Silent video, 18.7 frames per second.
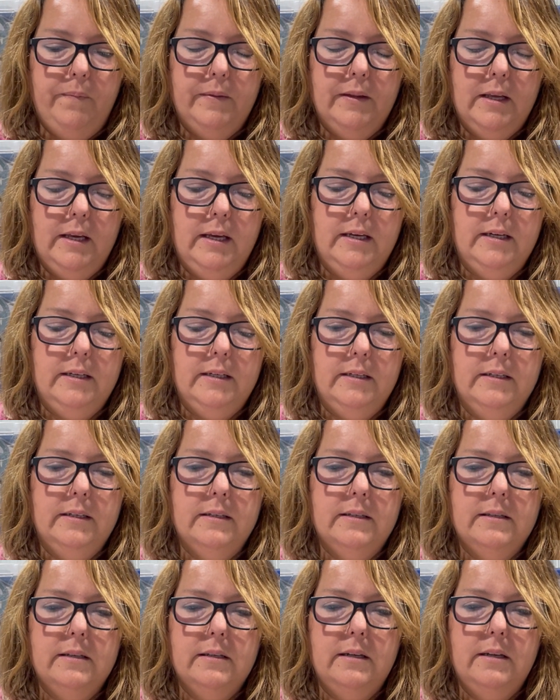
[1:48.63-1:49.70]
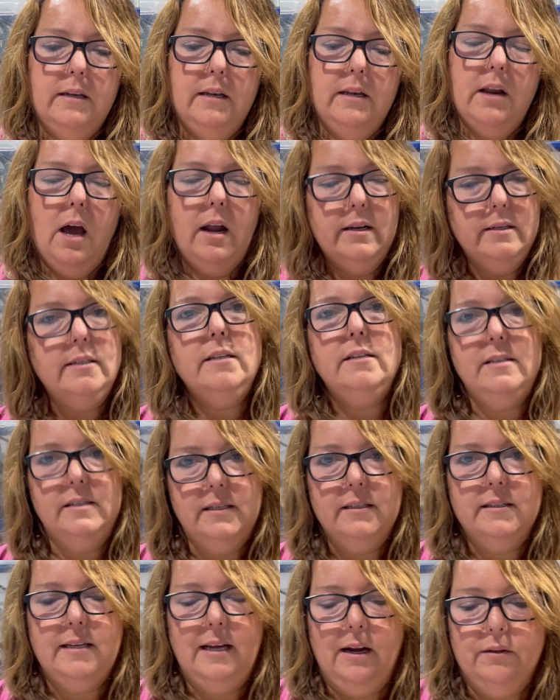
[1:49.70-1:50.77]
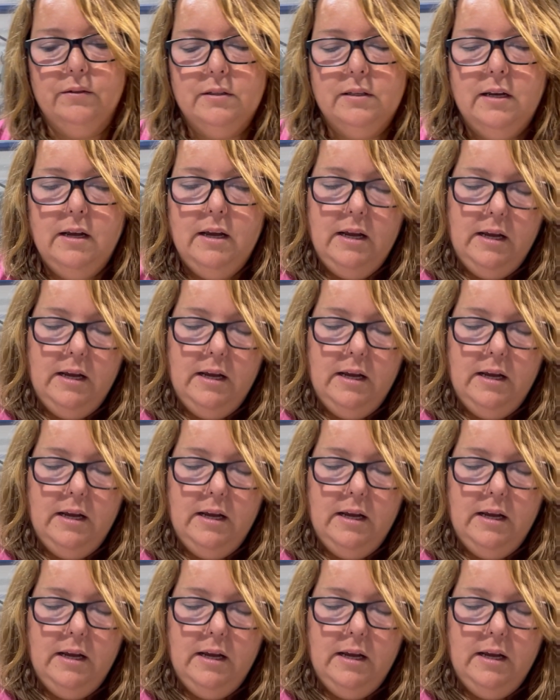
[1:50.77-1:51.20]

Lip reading: is not as easy as it sounds.